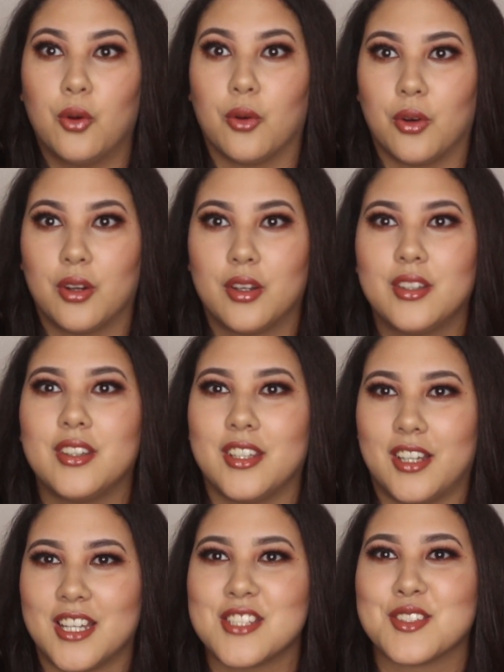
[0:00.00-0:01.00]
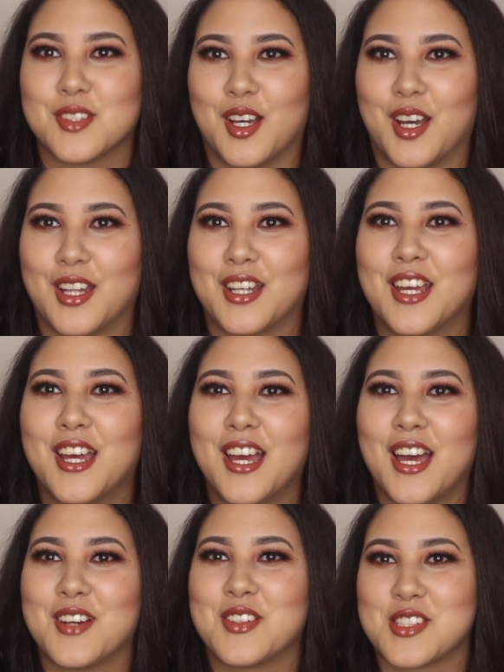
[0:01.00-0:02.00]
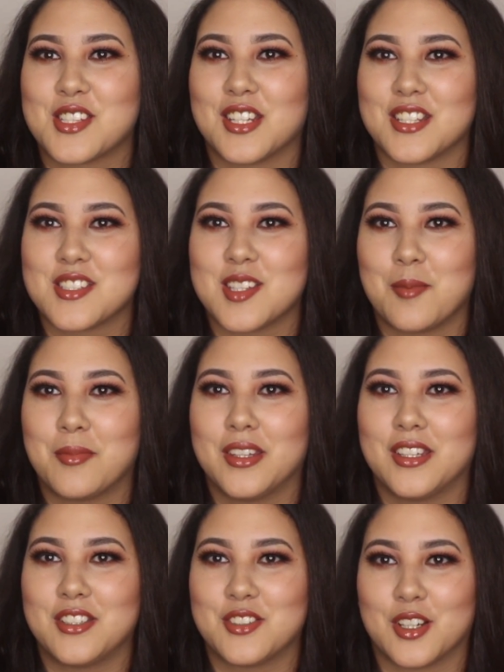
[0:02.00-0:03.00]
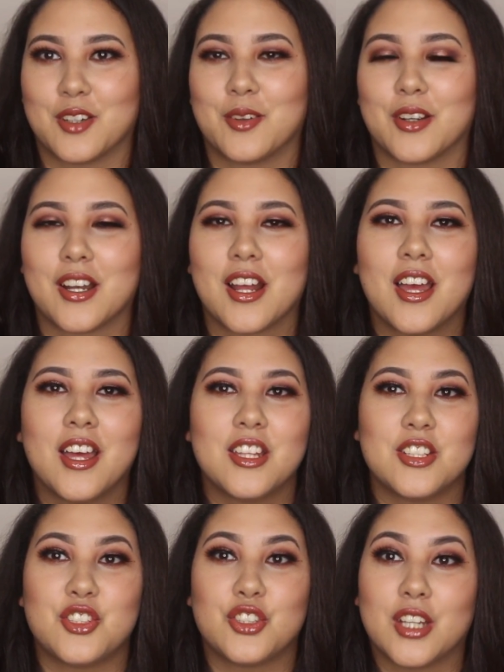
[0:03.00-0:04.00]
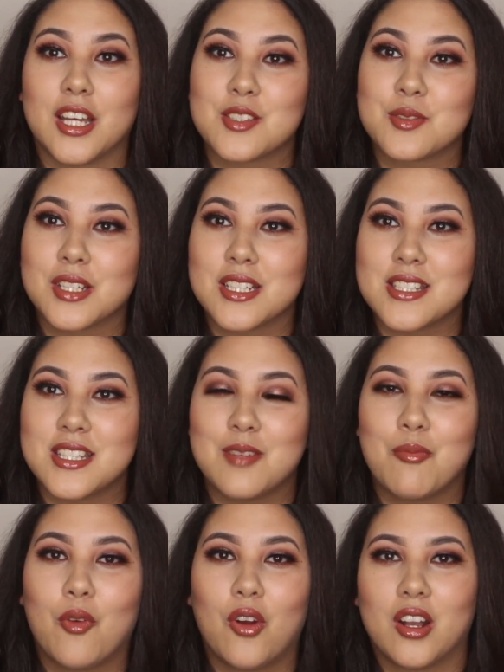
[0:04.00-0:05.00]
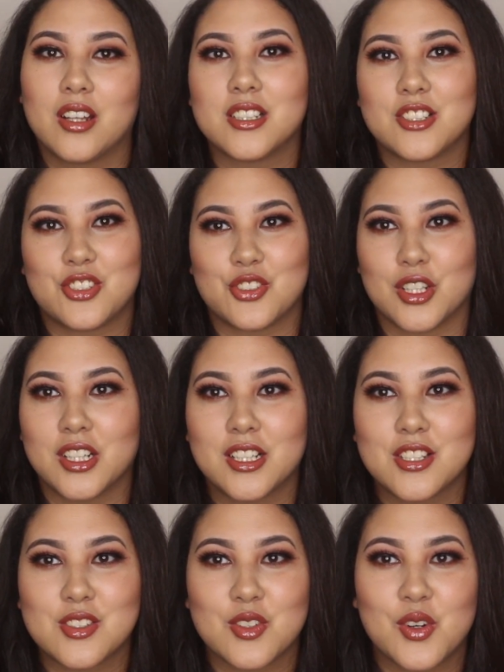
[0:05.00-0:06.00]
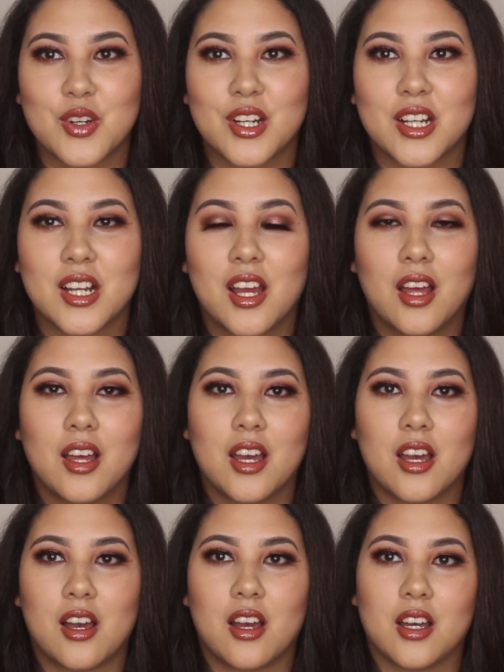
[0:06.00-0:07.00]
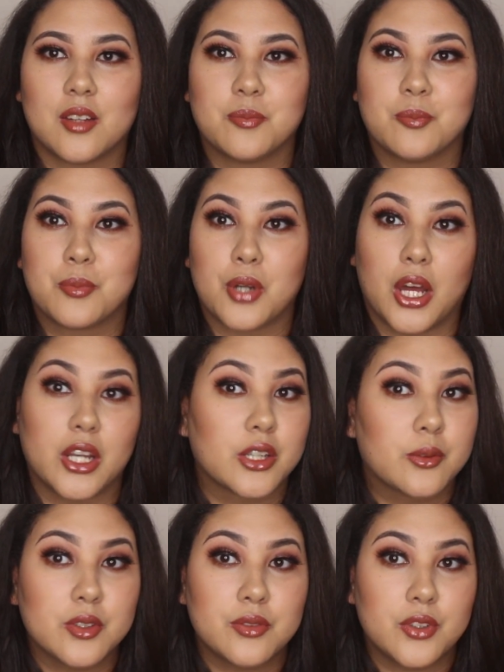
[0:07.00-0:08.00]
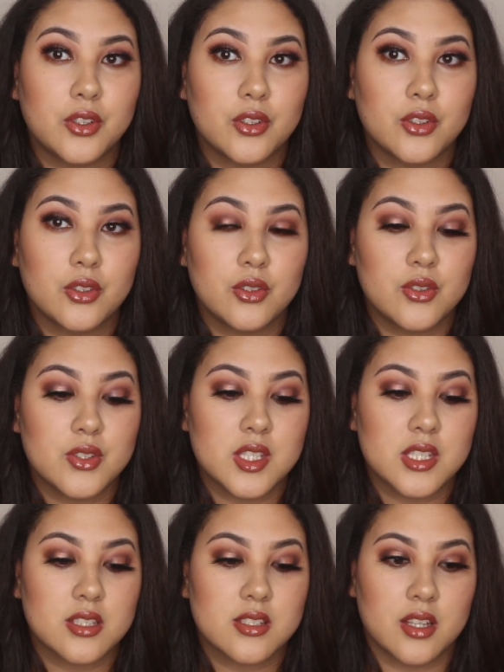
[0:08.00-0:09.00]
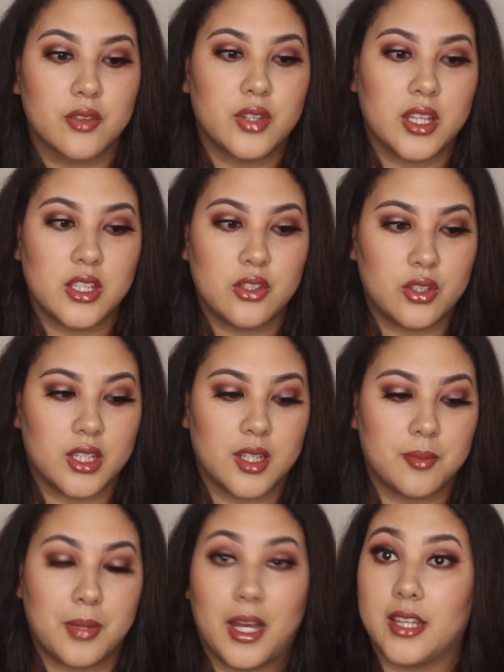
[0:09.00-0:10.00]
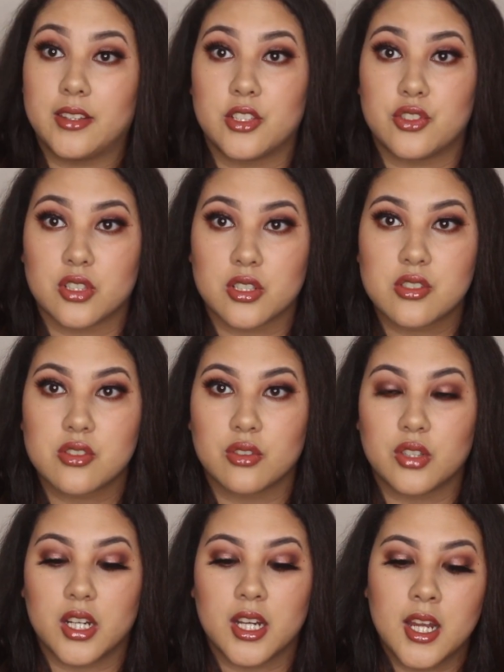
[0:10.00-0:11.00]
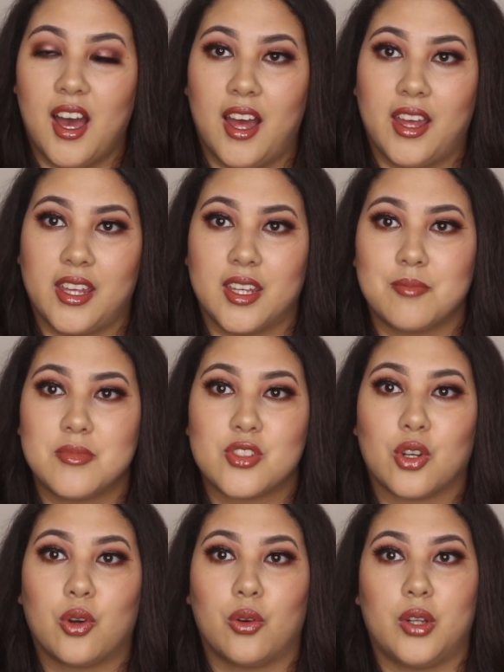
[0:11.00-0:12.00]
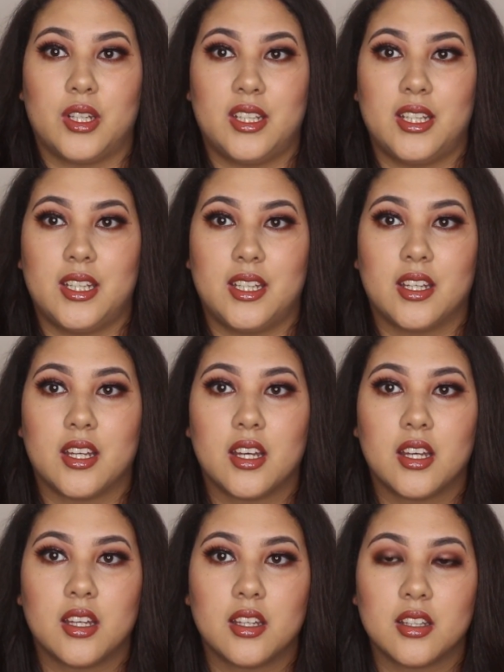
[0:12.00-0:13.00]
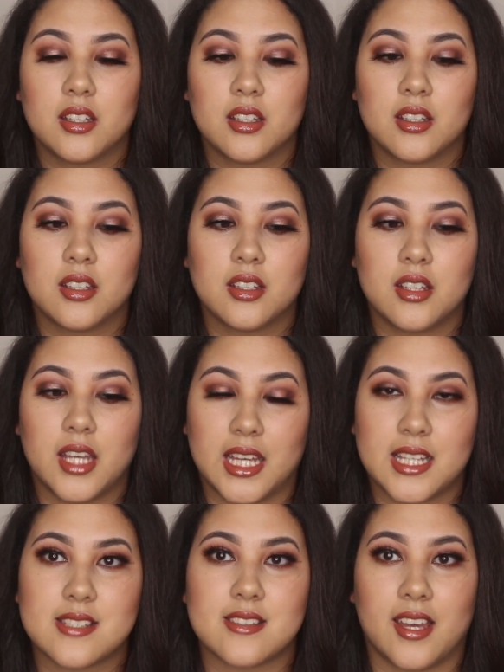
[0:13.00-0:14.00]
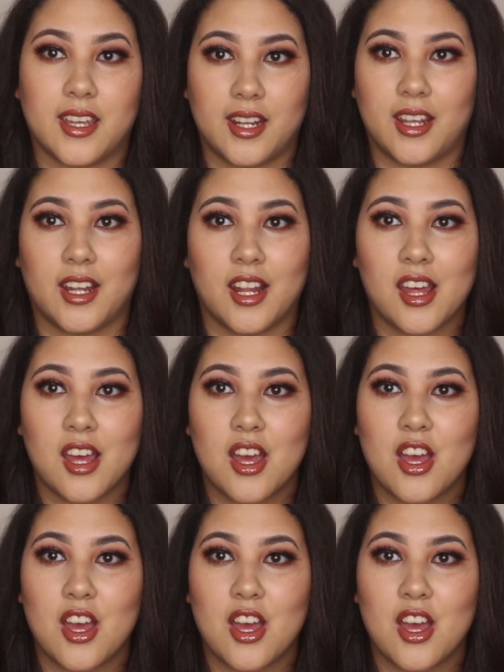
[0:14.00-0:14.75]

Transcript: Oh, you guys thought I was going to stop at the drug word. Did you guys want to see more drugstore product reviews, stuff that you can buy at the drugstore? I am totally excited